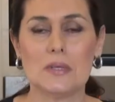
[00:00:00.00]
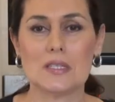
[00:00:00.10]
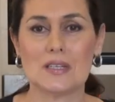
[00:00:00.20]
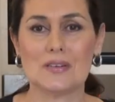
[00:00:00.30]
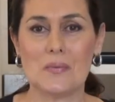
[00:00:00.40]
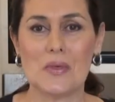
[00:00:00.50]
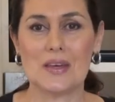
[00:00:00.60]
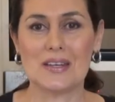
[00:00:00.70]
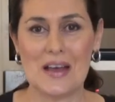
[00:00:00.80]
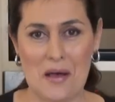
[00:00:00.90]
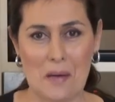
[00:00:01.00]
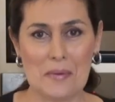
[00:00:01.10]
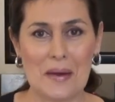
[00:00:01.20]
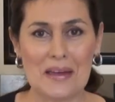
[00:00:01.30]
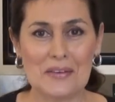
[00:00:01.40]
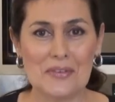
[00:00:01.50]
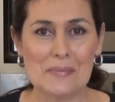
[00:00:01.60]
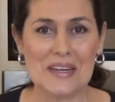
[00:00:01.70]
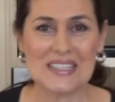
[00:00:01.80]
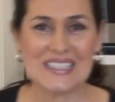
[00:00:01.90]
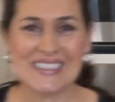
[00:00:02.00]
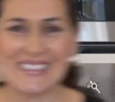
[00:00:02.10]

biscuit with it. I'll be back in a few minutes.